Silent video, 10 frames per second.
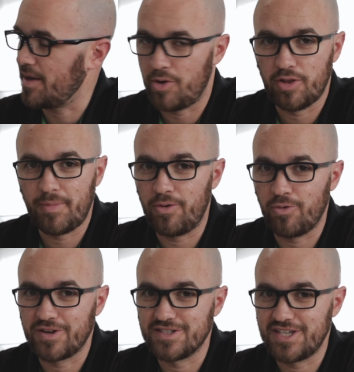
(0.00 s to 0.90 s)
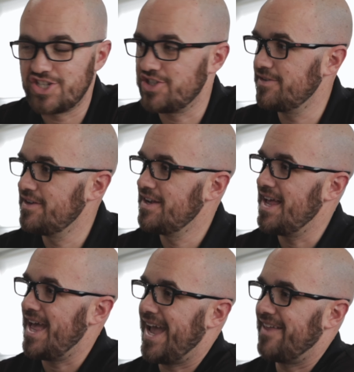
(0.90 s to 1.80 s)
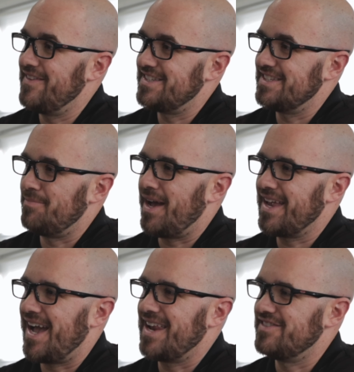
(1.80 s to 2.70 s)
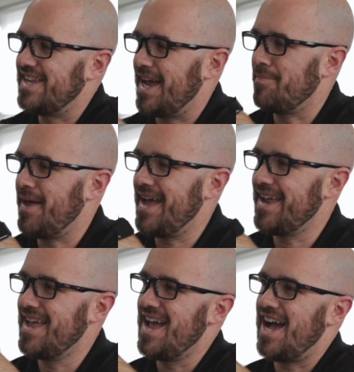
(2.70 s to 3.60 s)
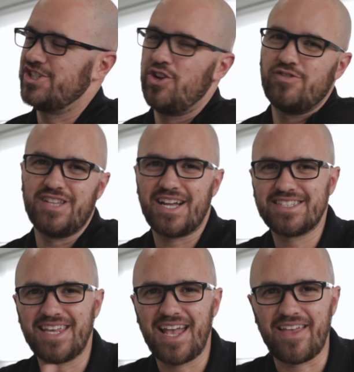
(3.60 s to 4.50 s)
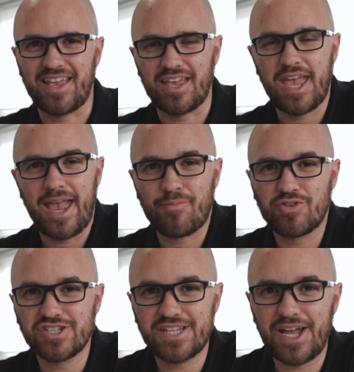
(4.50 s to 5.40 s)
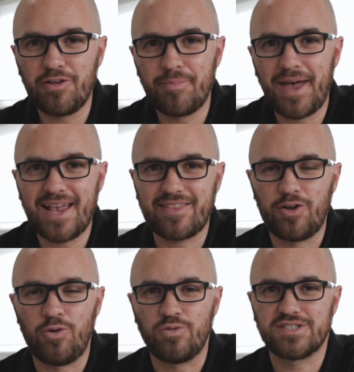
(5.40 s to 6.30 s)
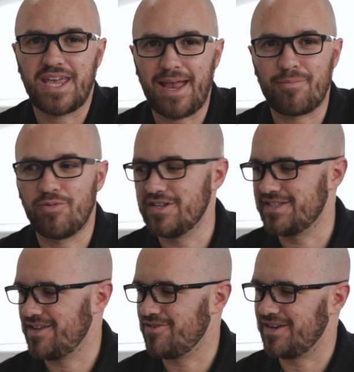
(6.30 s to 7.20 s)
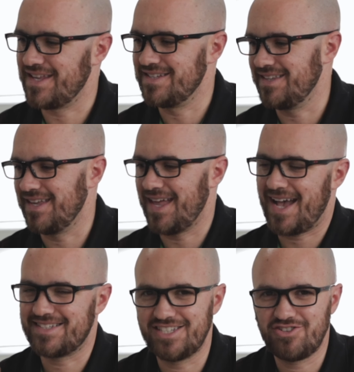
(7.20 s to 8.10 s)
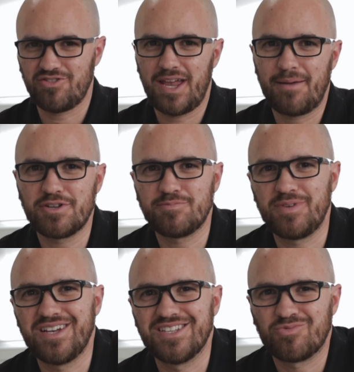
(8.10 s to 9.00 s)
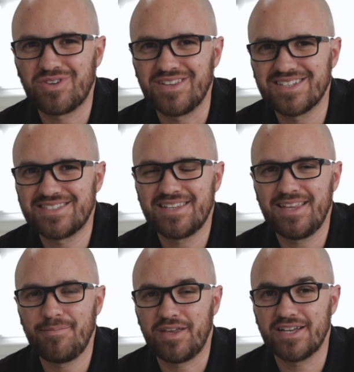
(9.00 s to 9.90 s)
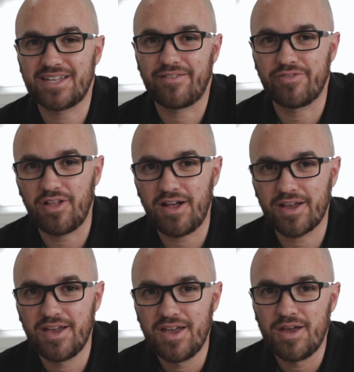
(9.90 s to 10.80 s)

I'm all about organization. And this is my kind of tech bag. I chose not to get like a camera style bag that holds cameras that you can easily access your cameras because realistically, because I vlog